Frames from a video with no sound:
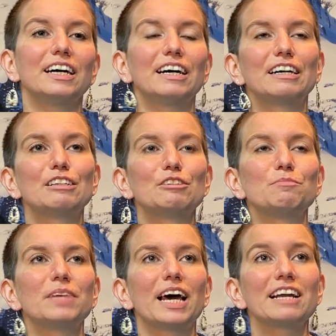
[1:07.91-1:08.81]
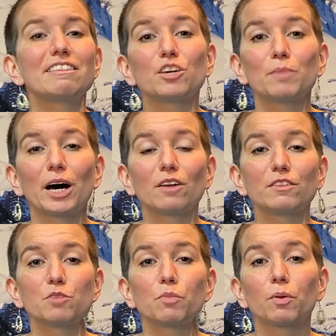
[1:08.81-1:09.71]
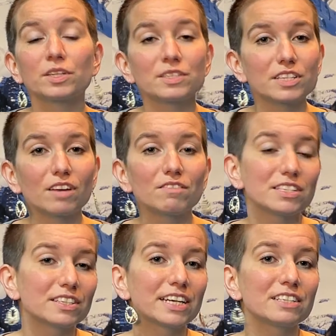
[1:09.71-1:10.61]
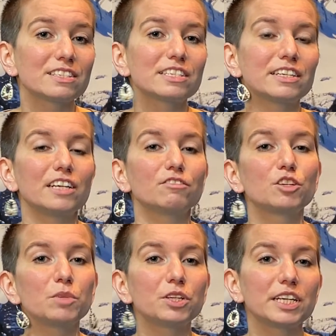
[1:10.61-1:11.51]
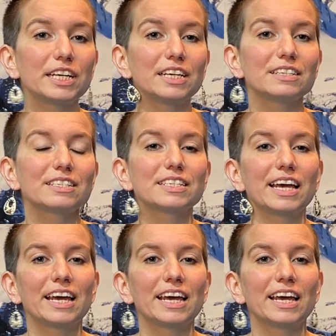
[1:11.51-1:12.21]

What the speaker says: And I think about the importance of these lands to Native communities